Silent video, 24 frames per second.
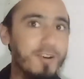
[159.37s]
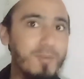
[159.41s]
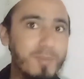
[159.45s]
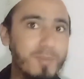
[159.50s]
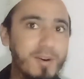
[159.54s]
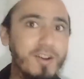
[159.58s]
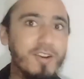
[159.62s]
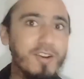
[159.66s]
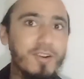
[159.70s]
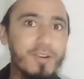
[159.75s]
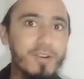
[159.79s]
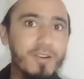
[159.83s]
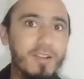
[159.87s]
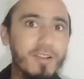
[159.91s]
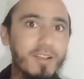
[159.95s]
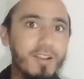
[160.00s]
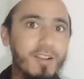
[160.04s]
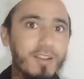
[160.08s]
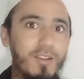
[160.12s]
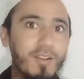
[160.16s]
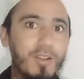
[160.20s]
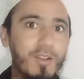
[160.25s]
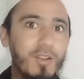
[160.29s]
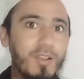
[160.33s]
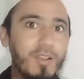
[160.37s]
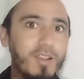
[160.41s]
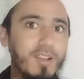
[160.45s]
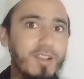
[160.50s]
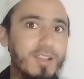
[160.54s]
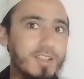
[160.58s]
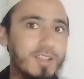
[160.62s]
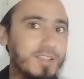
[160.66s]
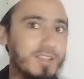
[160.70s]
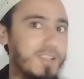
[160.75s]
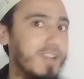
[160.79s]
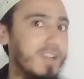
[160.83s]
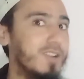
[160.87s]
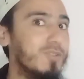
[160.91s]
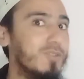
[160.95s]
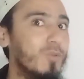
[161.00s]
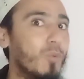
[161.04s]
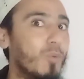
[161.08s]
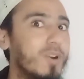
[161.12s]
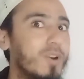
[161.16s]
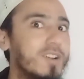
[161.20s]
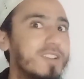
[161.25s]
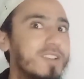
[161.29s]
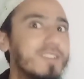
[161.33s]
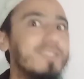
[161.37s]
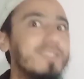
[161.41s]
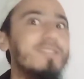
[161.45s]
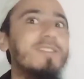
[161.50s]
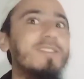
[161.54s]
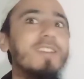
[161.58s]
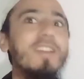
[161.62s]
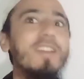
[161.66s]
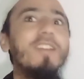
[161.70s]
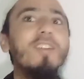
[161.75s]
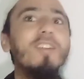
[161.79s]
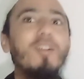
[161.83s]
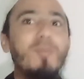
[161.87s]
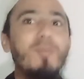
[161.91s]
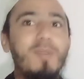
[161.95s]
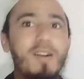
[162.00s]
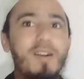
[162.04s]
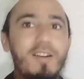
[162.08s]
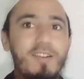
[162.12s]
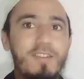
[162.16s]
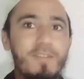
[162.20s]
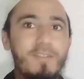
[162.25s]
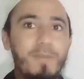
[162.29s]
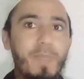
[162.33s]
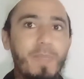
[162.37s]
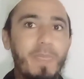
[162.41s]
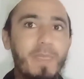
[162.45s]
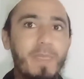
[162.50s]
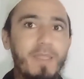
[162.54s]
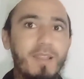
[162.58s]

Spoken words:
command. That what is C command?